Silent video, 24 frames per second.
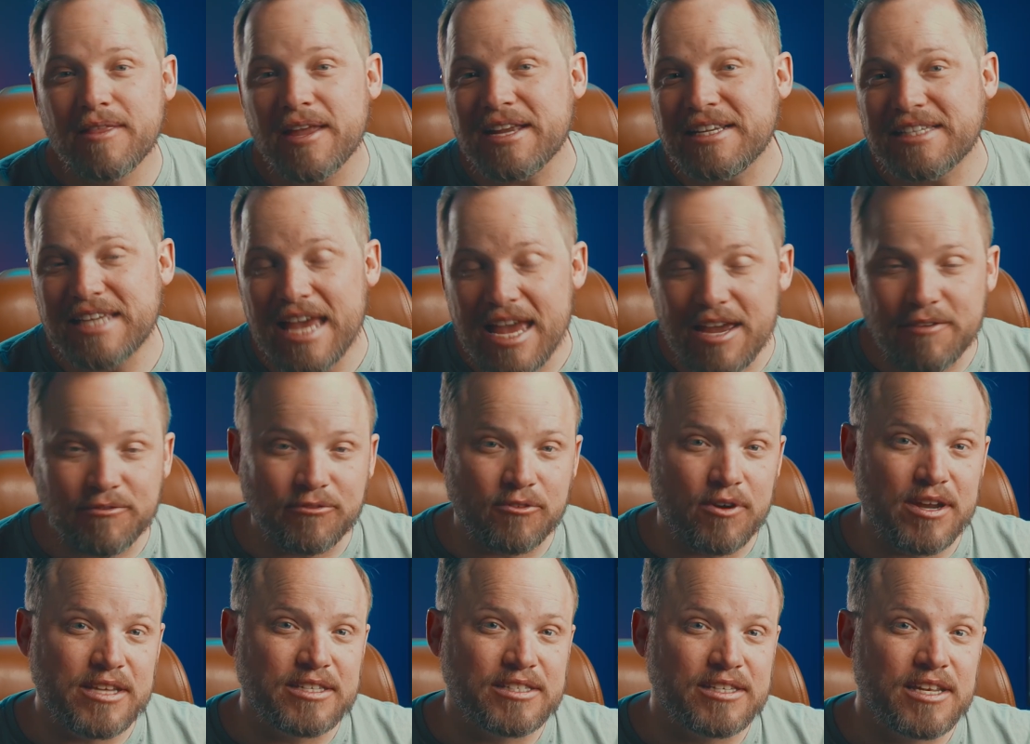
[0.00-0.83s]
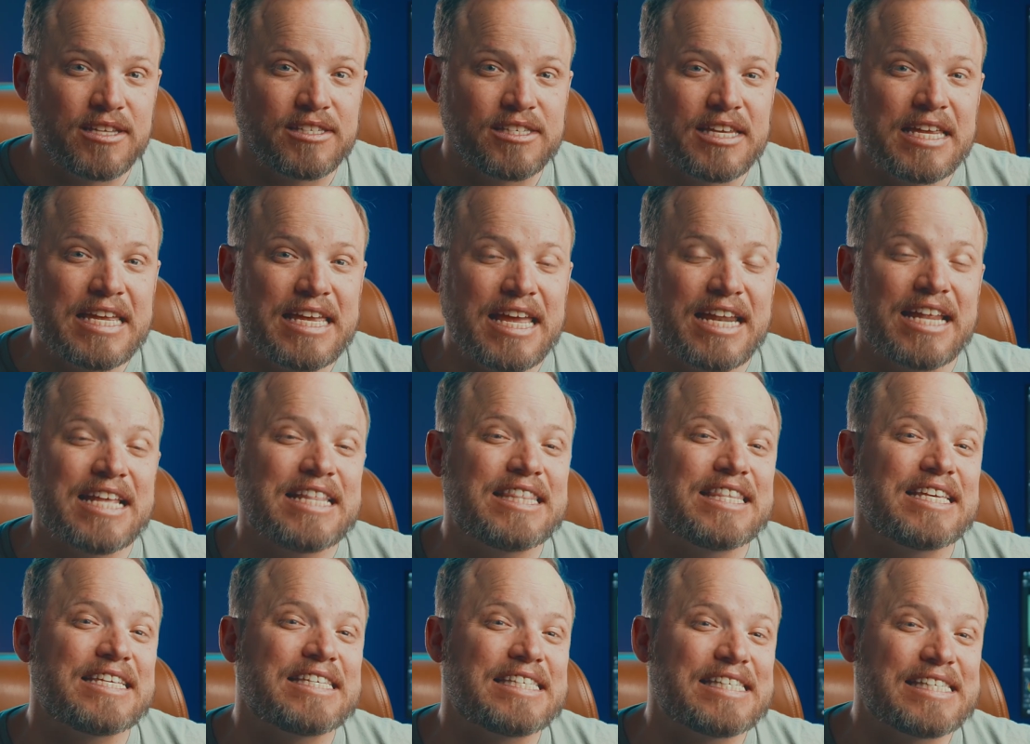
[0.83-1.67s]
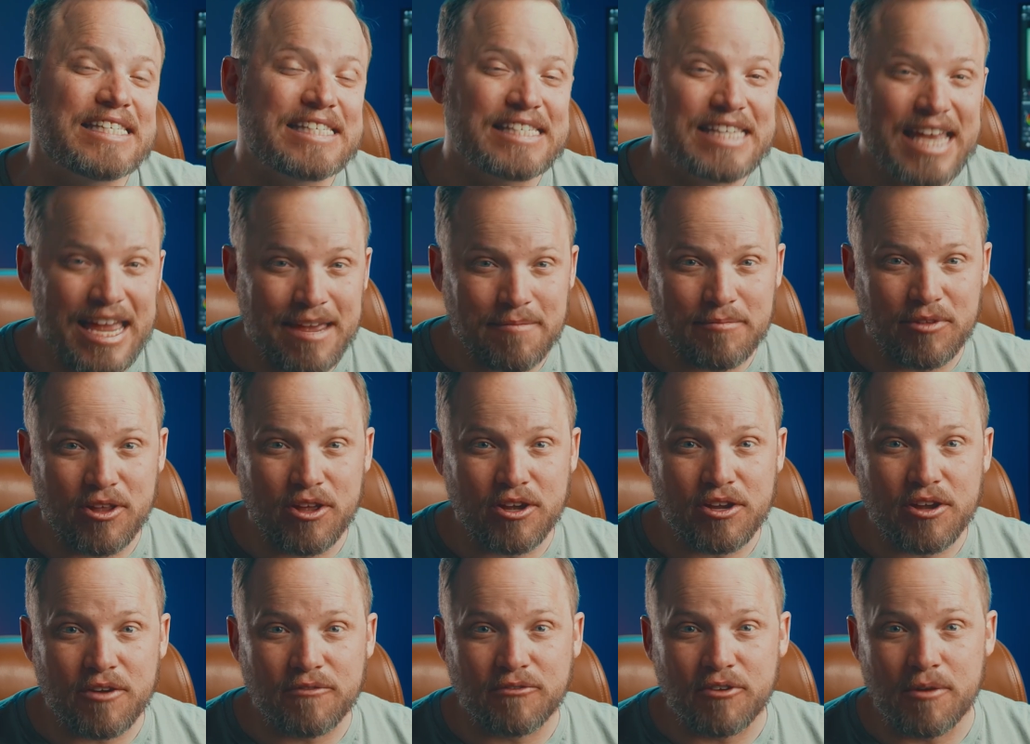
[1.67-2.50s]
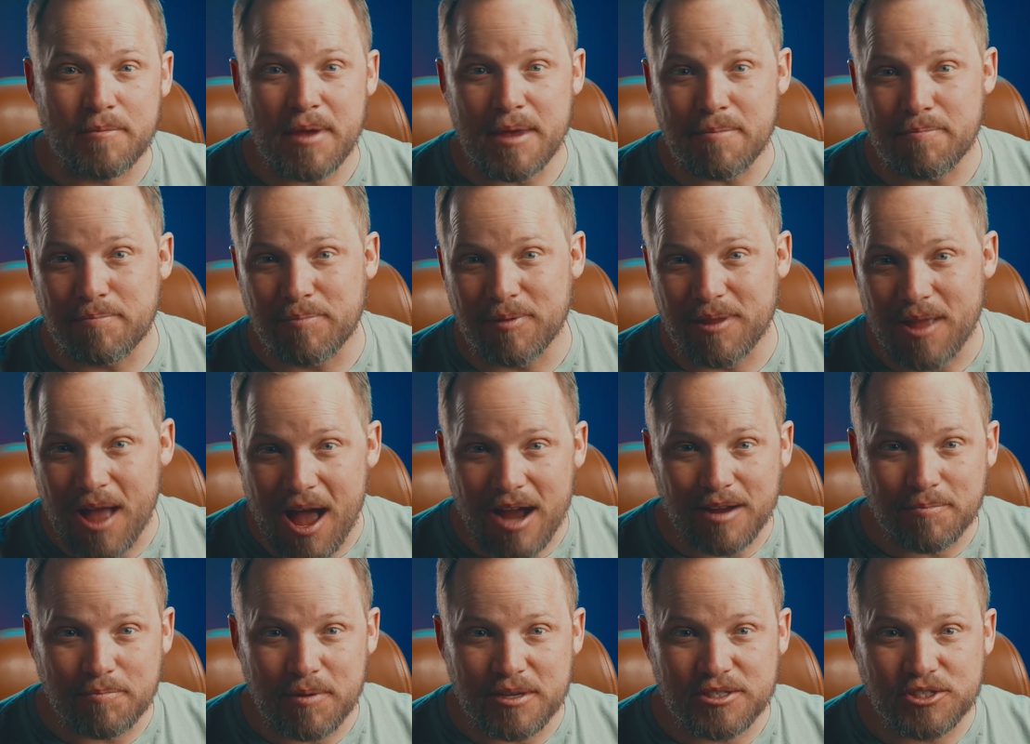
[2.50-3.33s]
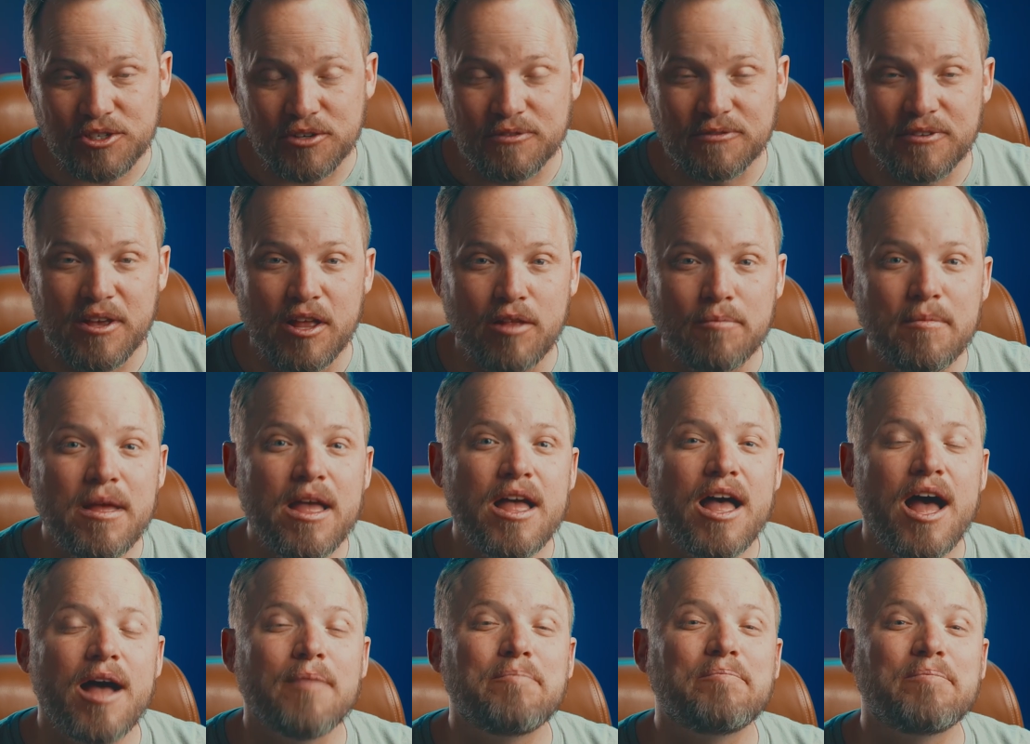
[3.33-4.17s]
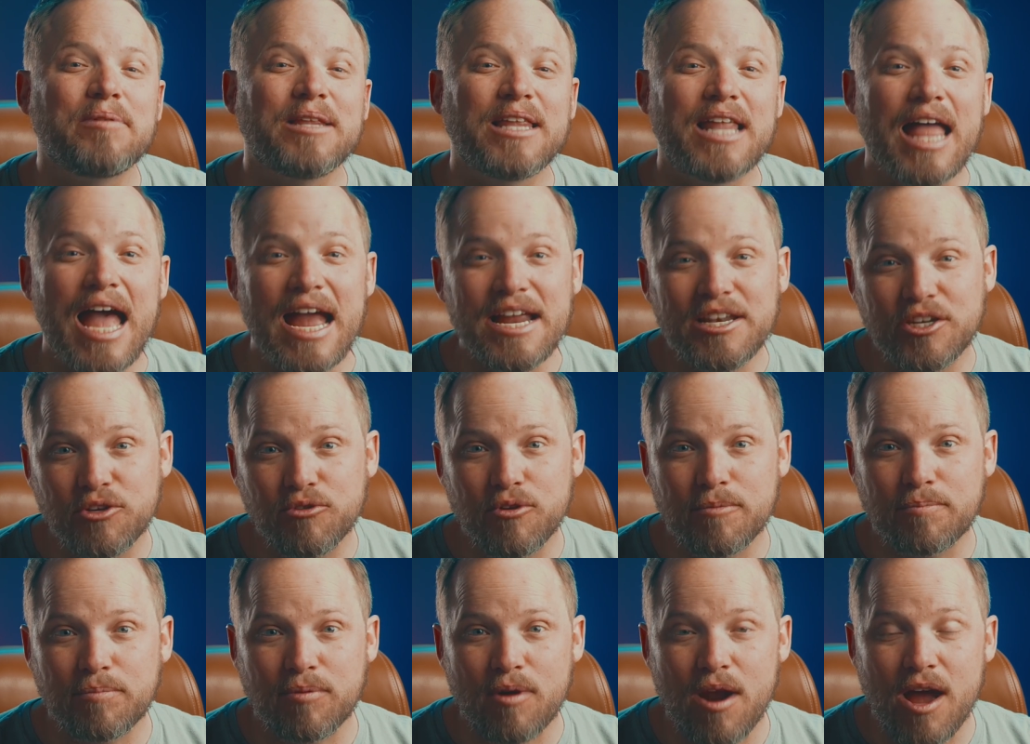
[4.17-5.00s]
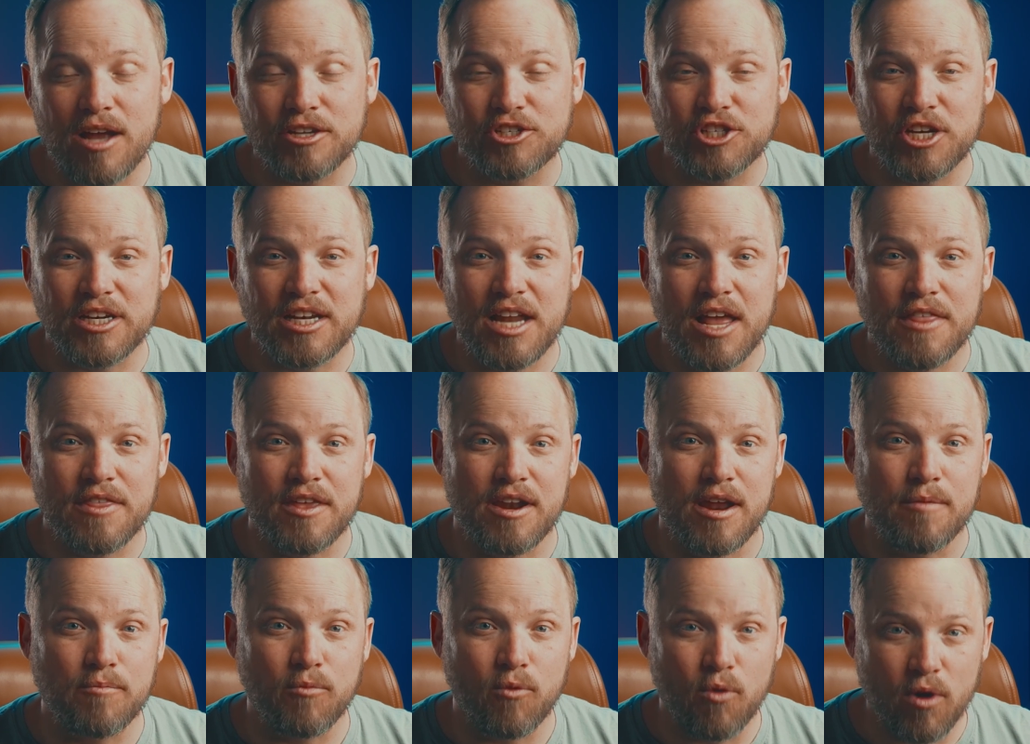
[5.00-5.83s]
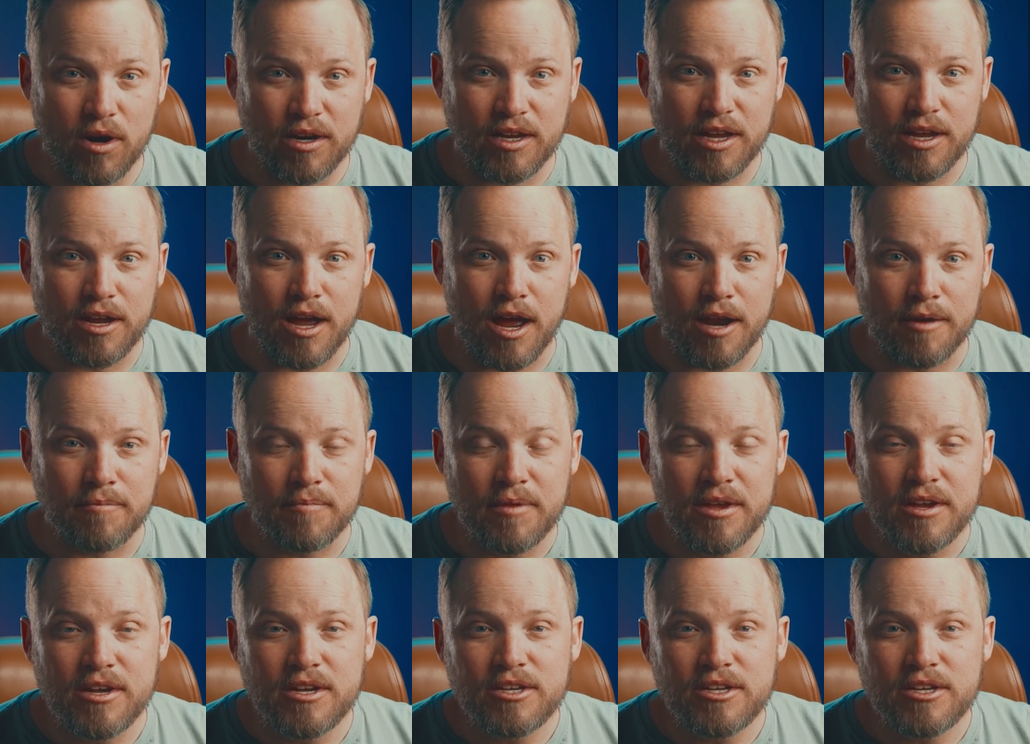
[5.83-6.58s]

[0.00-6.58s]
Like take, for instance, getting the same look from a blockbuster film applied to a project that I'm working on.